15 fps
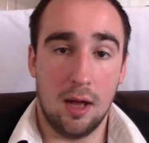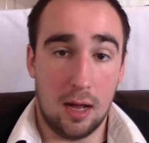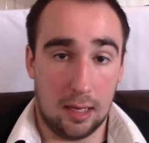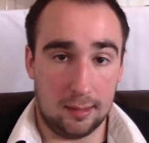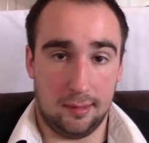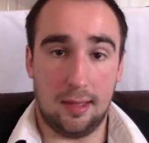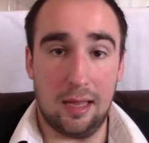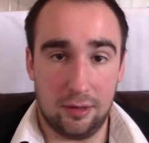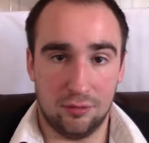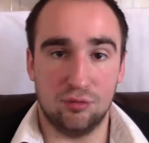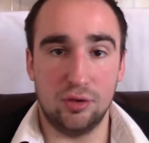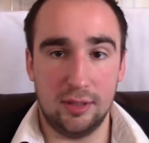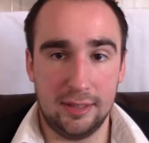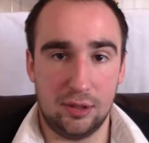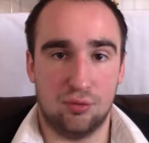A lot of
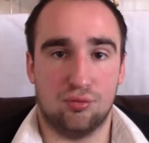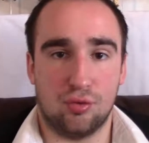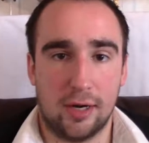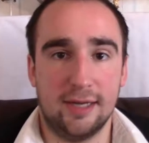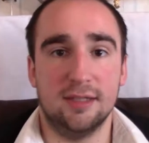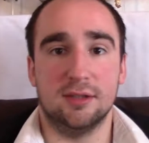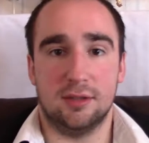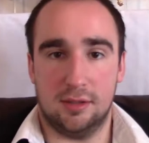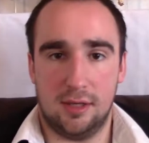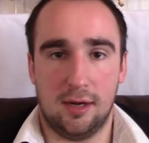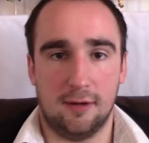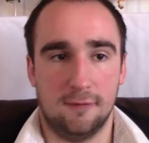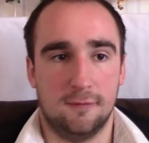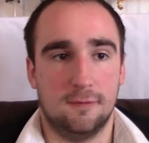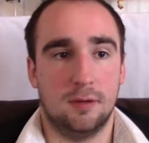really great
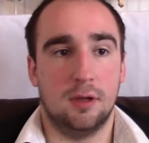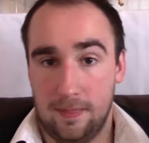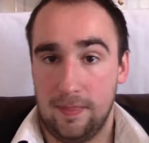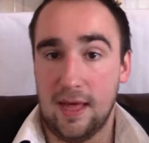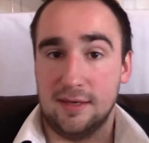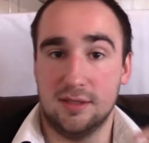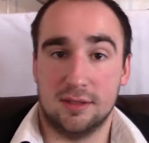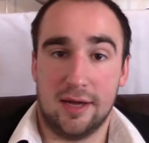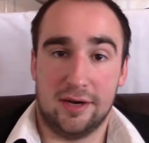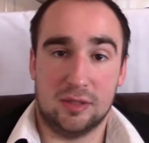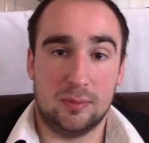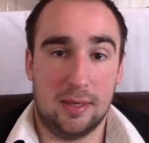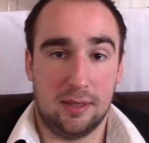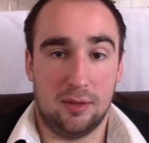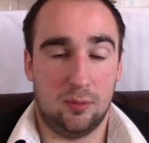stuff. That just got
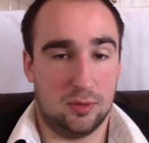expanded,